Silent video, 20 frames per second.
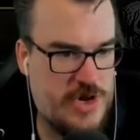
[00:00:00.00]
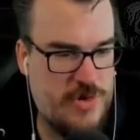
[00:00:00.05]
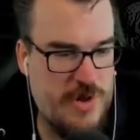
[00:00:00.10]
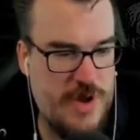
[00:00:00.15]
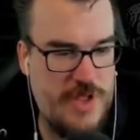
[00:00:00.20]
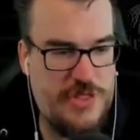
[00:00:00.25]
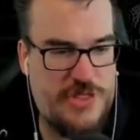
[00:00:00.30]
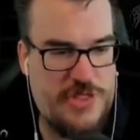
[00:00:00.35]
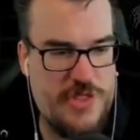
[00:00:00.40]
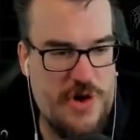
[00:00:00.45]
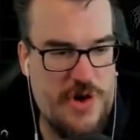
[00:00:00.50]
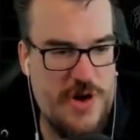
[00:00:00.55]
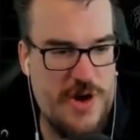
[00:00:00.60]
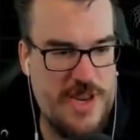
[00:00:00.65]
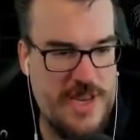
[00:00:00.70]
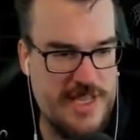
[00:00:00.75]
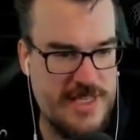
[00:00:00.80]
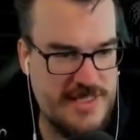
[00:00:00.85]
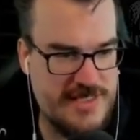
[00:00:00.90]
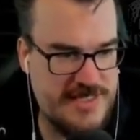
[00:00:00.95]
Crit 30
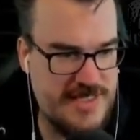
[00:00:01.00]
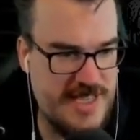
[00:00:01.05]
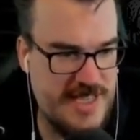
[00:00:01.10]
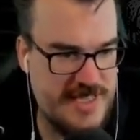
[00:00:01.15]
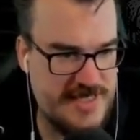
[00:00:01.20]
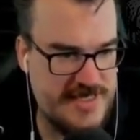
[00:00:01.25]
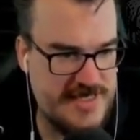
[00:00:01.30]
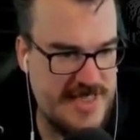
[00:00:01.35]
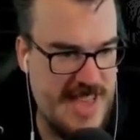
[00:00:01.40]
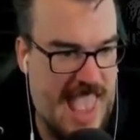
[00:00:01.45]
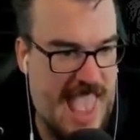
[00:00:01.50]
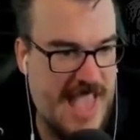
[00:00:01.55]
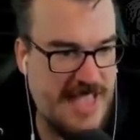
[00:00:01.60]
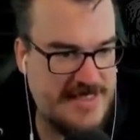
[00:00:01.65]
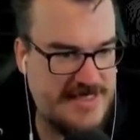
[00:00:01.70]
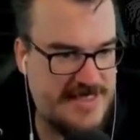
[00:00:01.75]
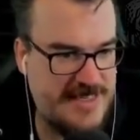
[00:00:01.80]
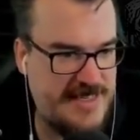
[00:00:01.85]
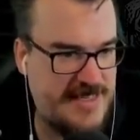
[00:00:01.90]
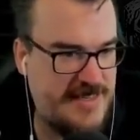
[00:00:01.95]
is, is
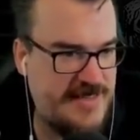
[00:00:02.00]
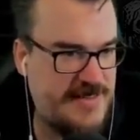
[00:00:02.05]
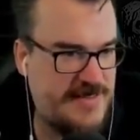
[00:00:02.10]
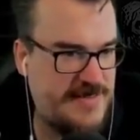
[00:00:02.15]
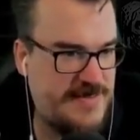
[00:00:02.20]
nasty.